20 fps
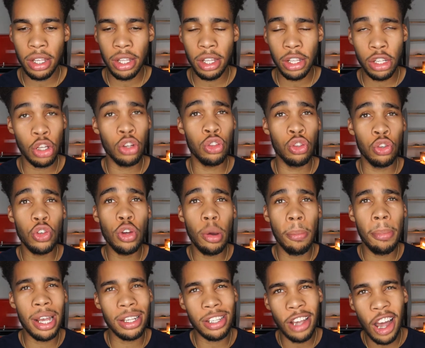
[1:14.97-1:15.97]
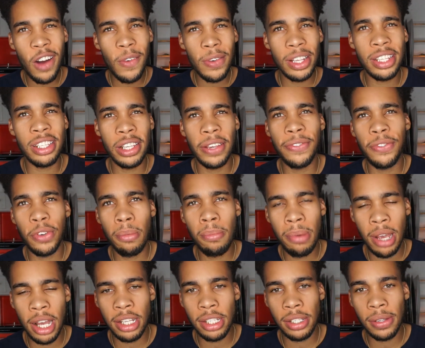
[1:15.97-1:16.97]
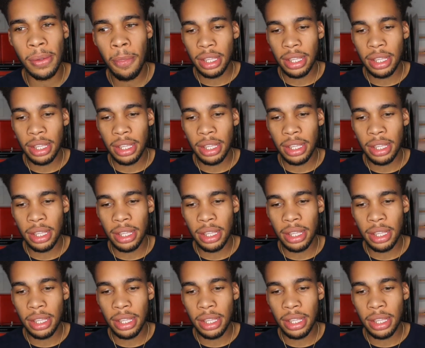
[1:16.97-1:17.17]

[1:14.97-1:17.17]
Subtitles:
you know, do your best, always give your best,